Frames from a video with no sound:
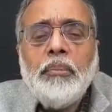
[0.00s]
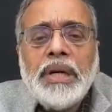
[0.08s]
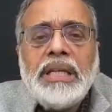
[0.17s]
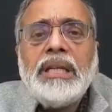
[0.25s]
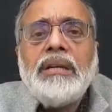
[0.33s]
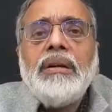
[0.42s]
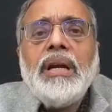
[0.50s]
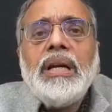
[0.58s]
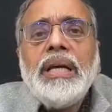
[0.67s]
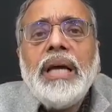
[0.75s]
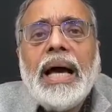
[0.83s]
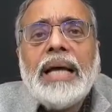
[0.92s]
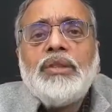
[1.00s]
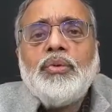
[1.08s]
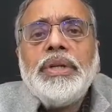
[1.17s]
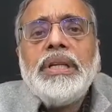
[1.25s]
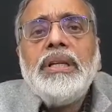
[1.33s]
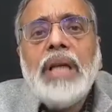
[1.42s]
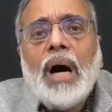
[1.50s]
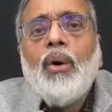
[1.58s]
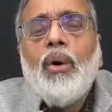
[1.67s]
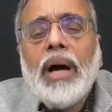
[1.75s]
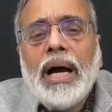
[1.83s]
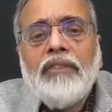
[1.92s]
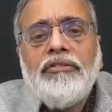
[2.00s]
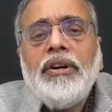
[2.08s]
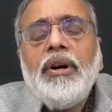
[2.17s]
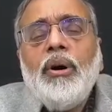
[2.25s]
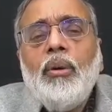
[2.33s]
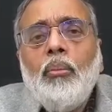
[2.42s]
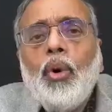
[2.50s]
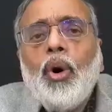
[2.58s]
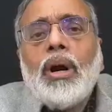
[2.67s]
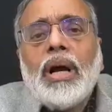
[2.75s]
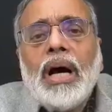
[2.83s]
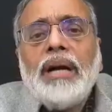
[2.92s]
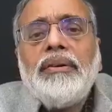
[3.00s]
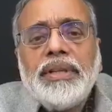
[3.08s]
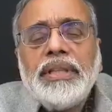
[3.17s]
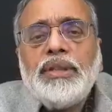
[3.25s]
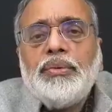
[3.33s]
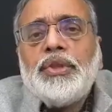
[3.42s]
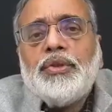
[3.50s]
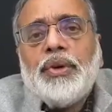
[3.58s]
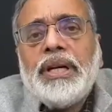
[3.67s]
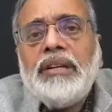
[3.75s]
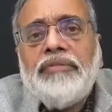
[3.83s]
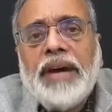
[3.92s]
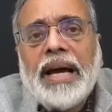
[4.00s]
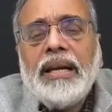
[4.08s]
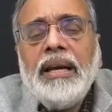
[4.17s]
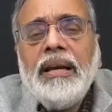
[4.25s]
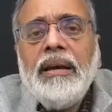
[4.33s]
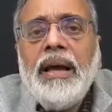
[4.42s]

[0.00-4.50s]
particularly as we now have more countries which were in fact